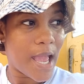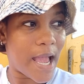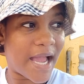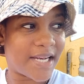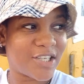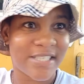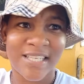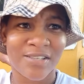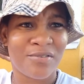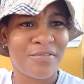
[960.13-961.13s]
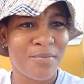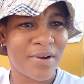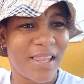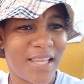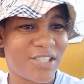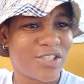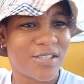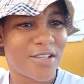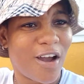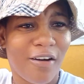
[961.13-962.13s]
and just stay tuned for more lit
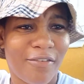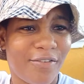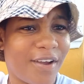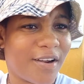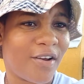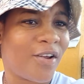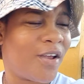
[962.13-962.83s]
stuff you know